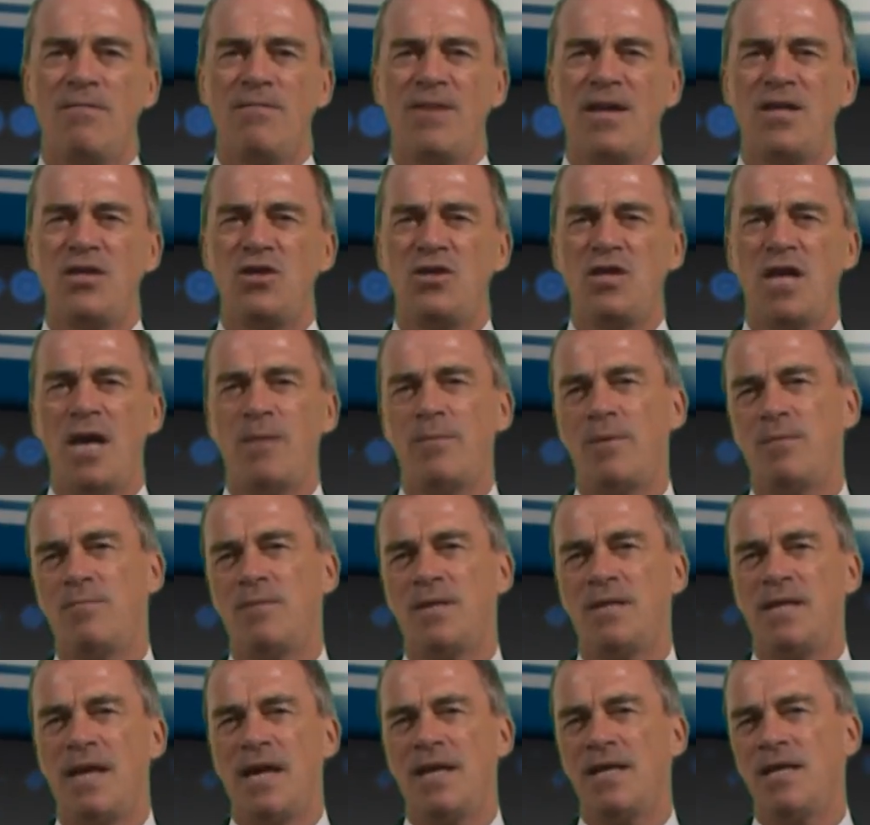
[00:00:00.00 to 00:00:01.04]
Fed Chairman
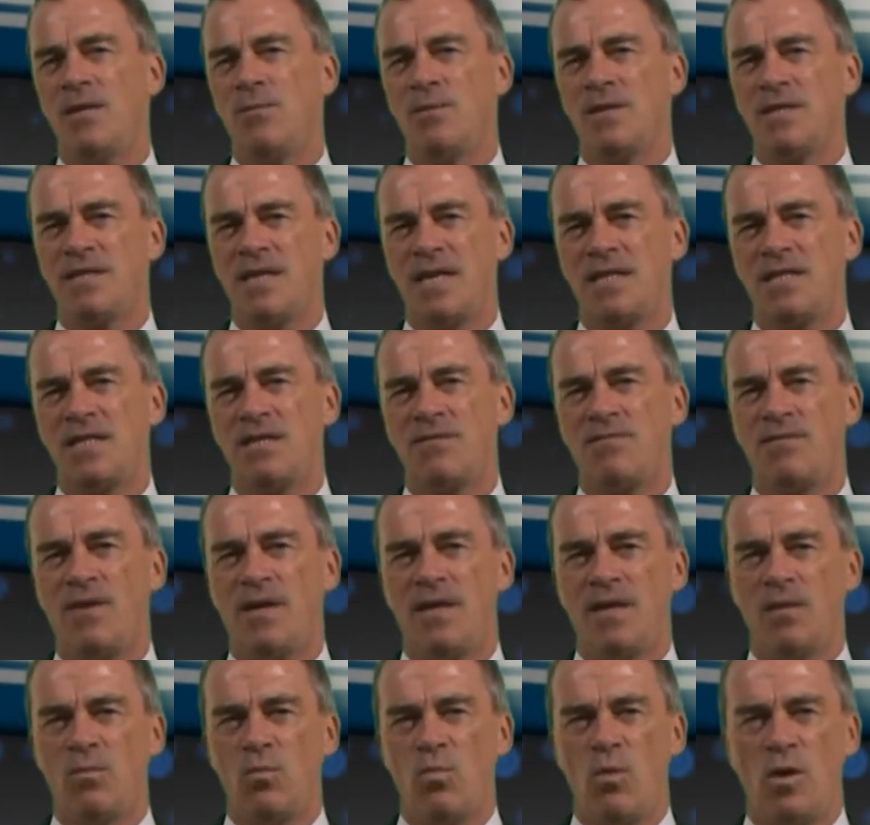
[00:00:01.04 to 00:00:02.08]
Bernanke will
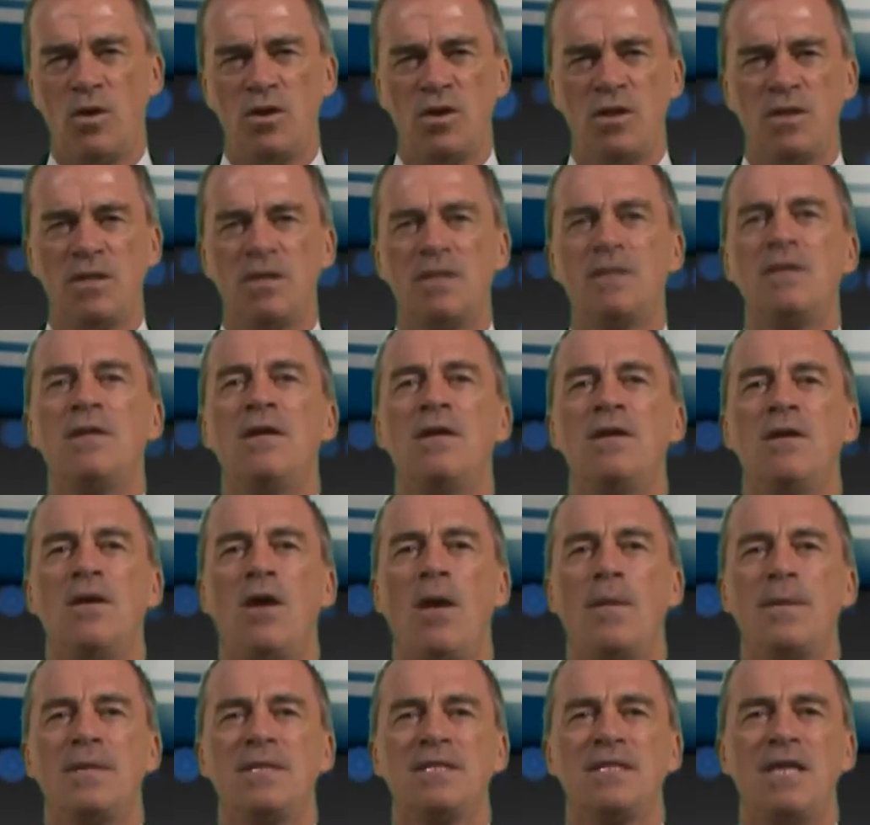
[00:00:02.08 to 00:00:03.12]
testify in Washington
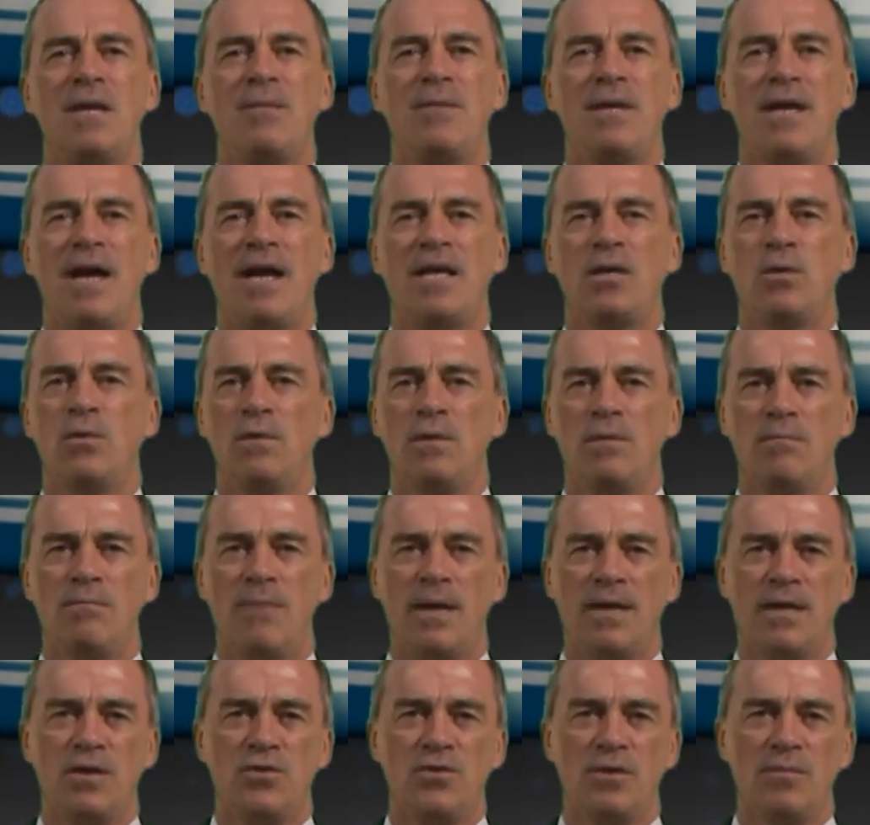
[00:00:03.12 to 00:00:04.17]
on the semi-annual
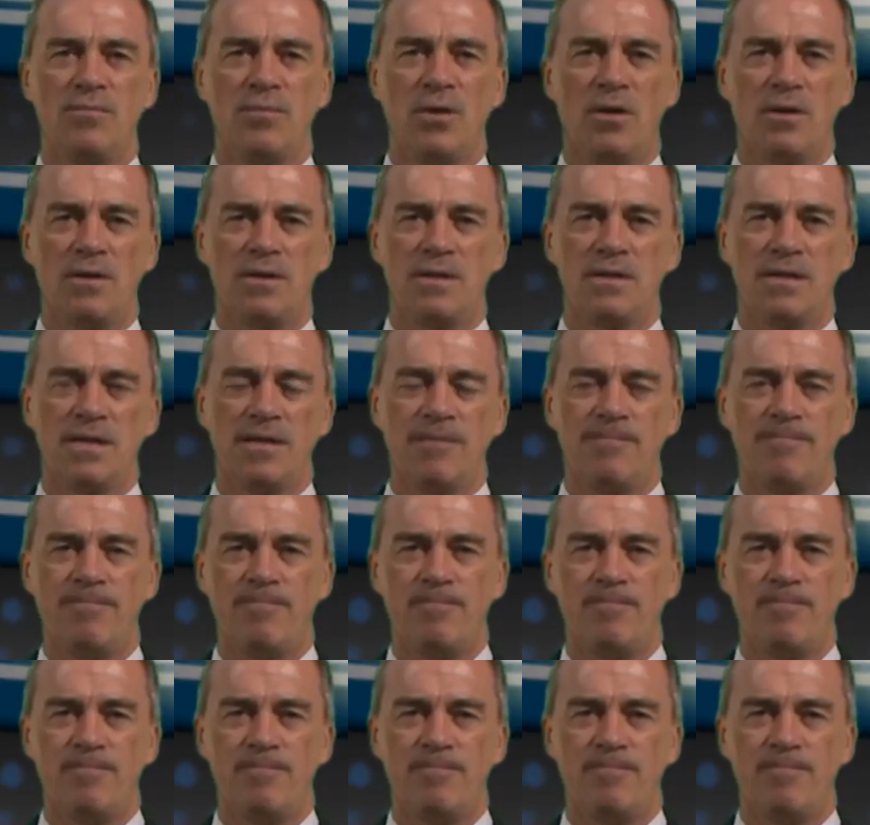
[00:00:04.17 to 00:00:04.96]
monetary policy.